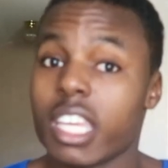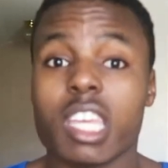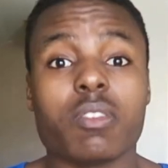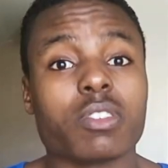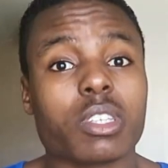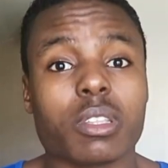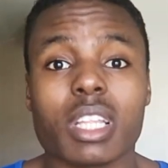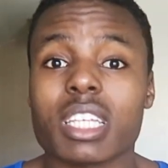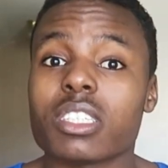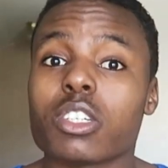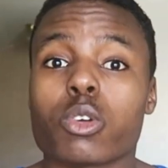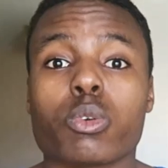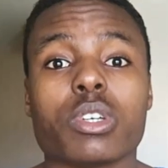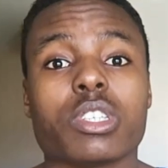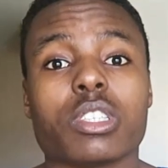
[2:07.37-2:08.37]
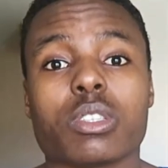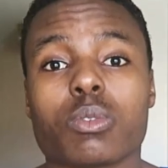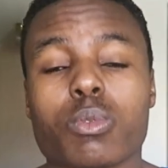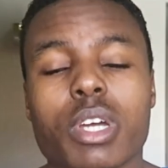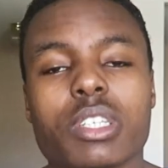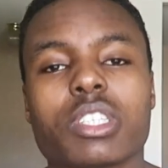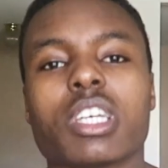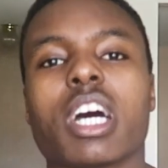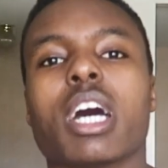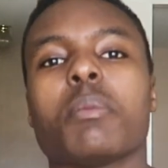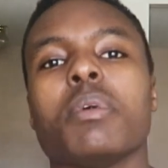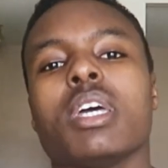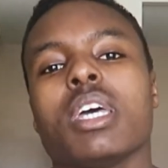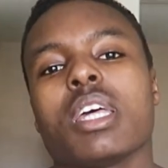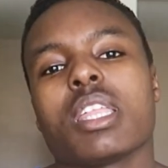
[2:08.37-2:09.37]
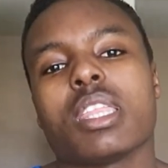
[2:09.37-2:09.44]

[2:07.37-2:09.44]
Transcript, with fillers: even something like decreasing the rest time.